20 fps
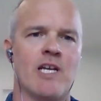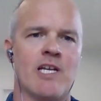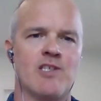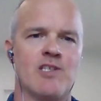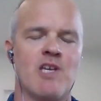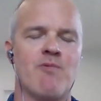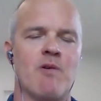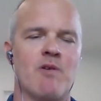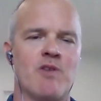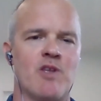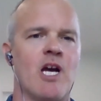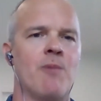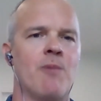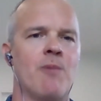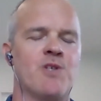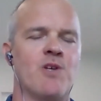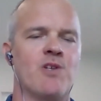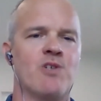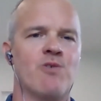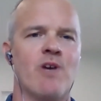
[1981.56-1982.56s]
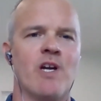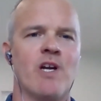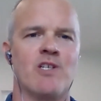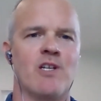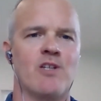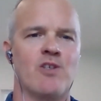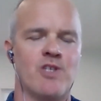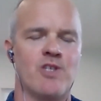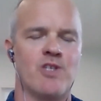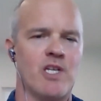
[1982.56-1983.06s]
I said, we went the opposite direction.
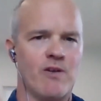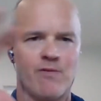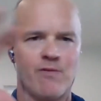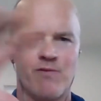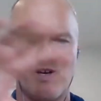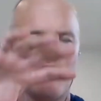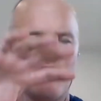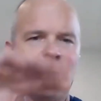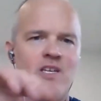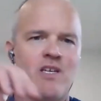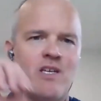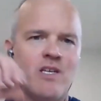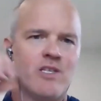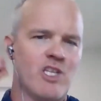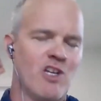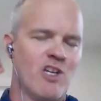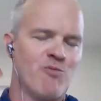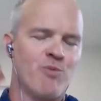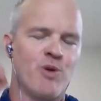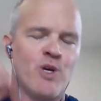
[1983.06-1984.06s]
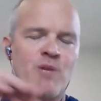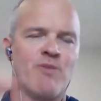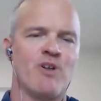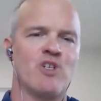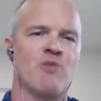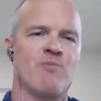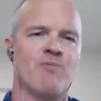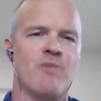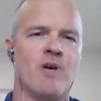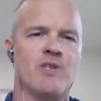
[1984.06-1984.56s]
Instead of putting a
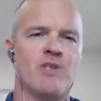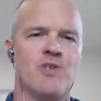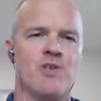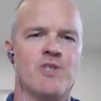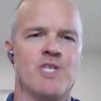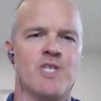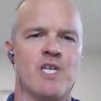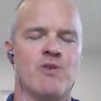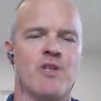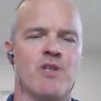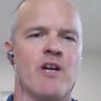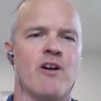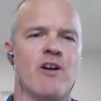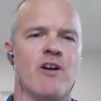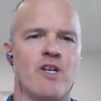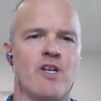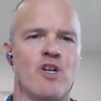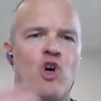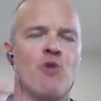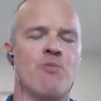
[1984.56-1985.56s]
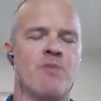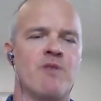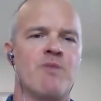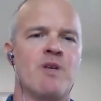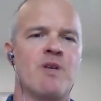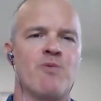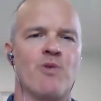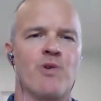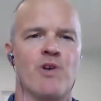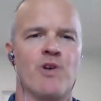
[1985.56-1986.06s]
bunch of buses out there and hoping
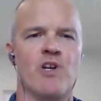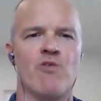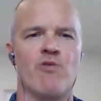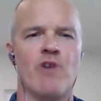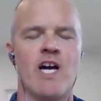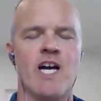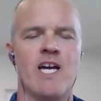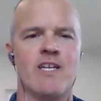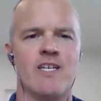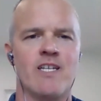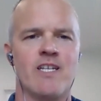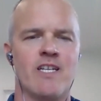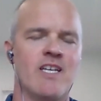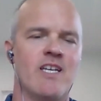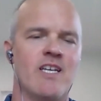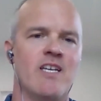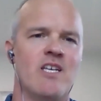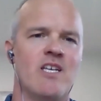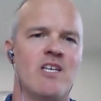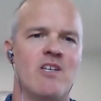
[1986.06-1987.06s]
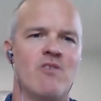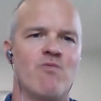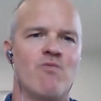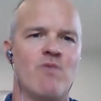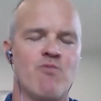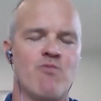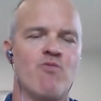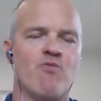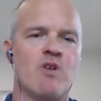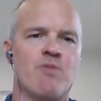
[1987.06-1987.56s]
people are going to ride it,
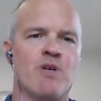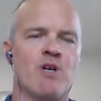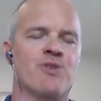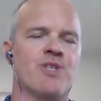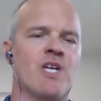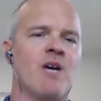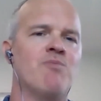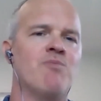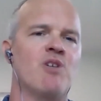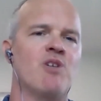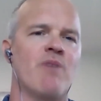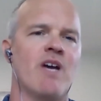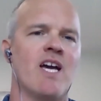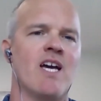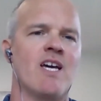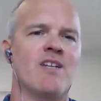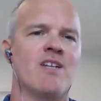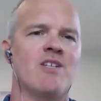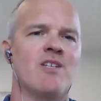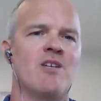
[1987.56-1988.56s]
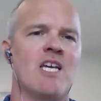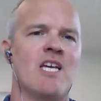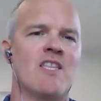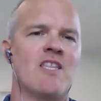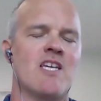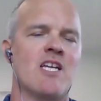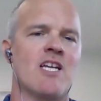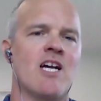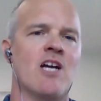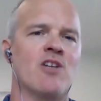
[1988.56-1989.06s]
we built up demand, and
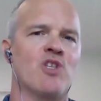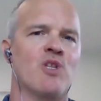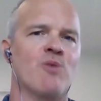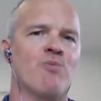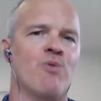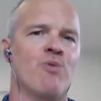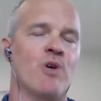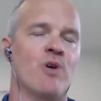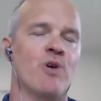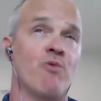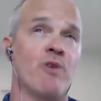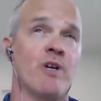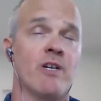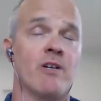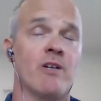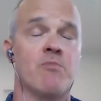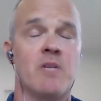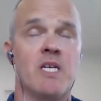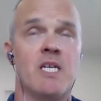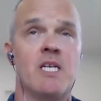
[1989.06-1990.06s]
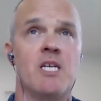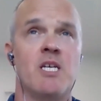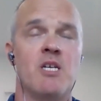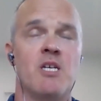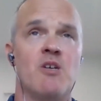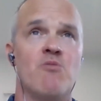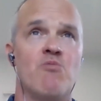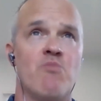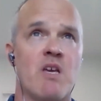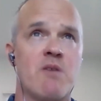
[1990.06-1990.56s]
then it got to the point where
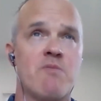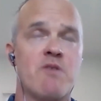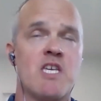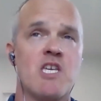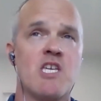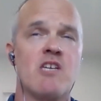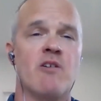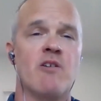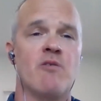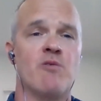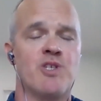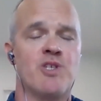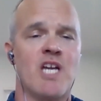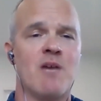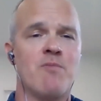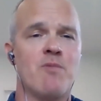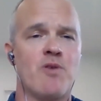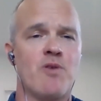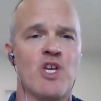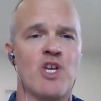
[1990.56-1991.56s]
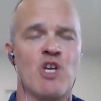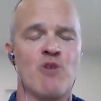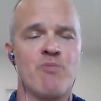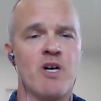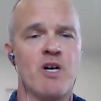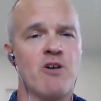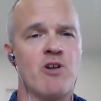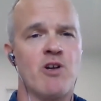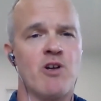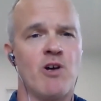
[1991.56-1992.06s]
maybe it was time to think
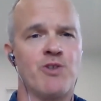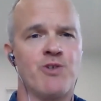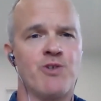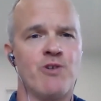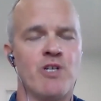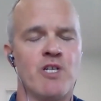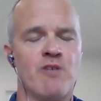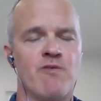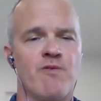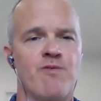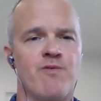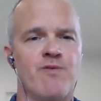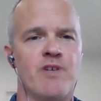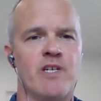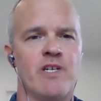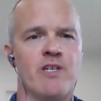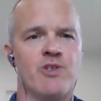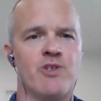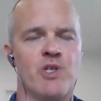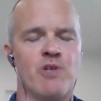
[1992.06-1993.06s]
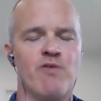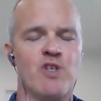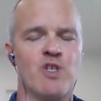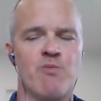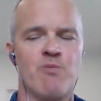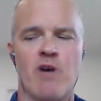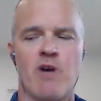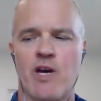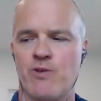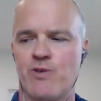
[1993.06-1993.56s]
about an alternative service
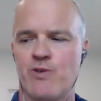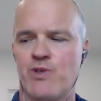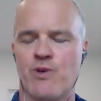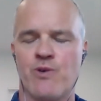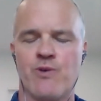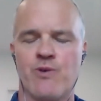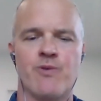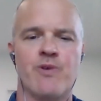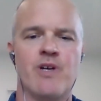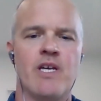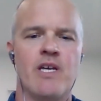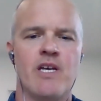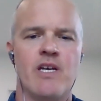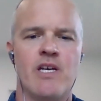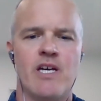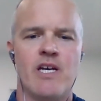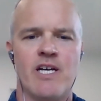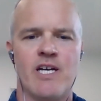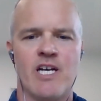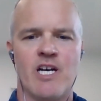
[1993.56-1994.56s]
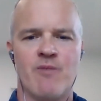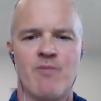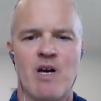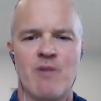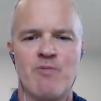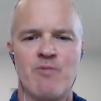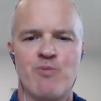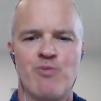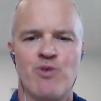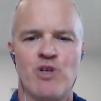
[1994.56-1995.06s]
model. So I'm
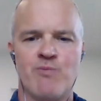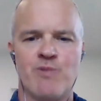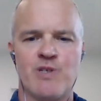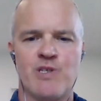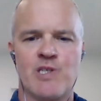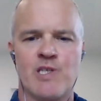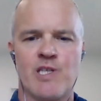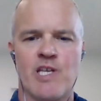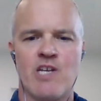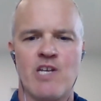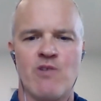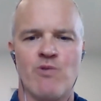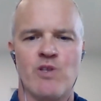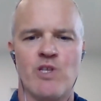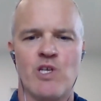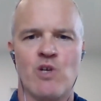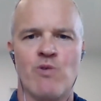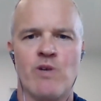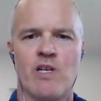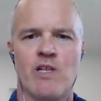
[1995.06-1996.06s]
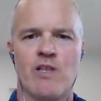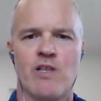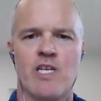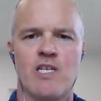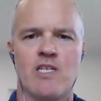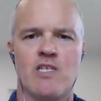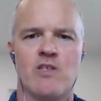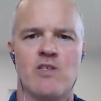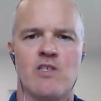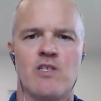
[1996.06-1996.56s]
going to pull up a slide really quickly
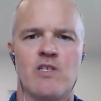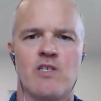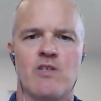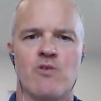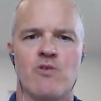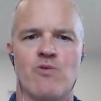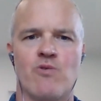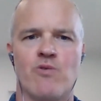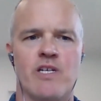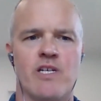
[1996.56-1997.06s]
just to